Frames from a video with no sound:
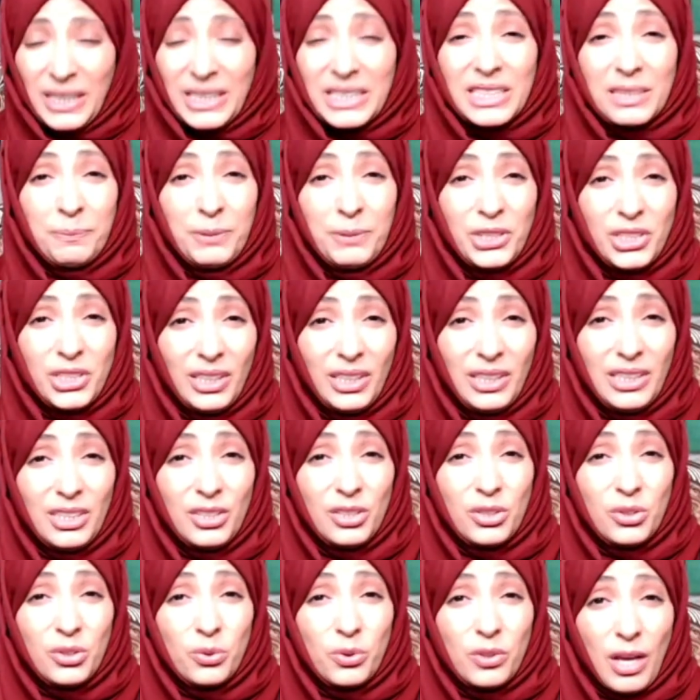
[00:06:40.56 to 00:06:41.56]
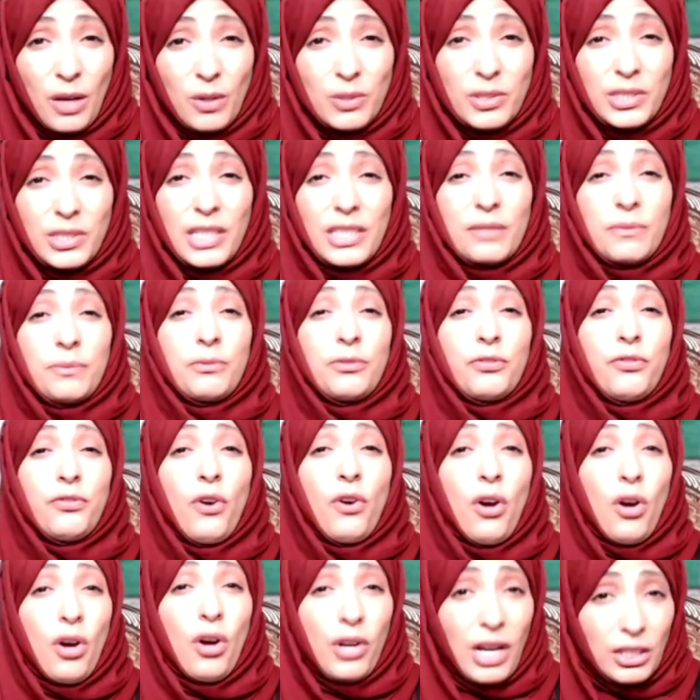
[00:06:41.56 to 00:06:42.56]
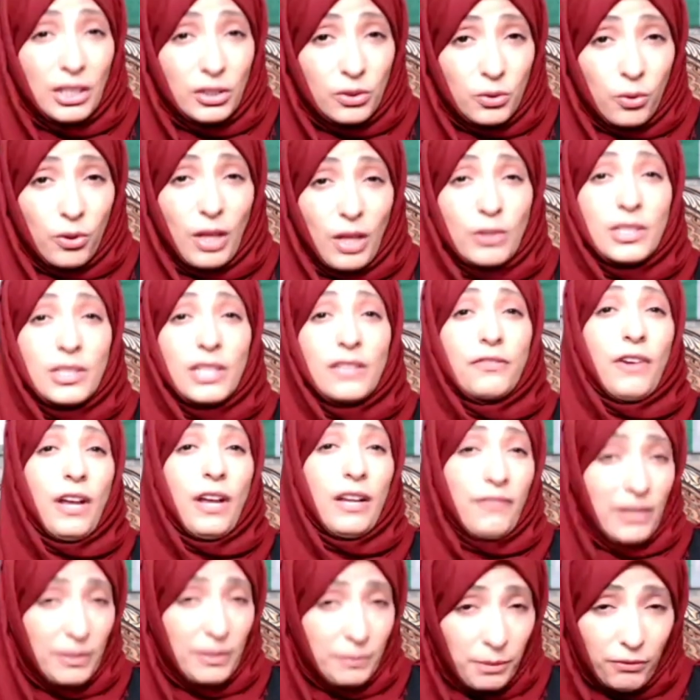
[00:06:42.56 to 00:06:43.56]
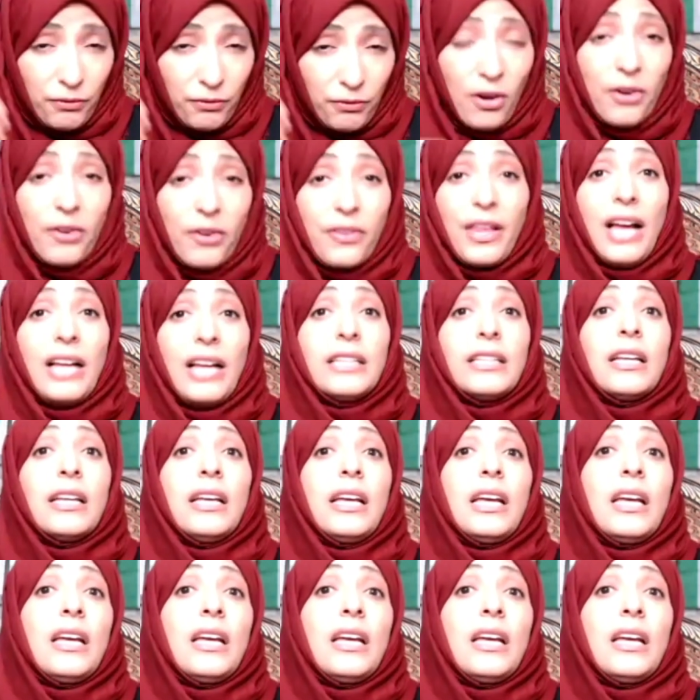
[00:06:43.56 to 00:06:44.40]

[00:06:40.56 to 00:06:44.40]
especially in 2004 and 2005, and before that,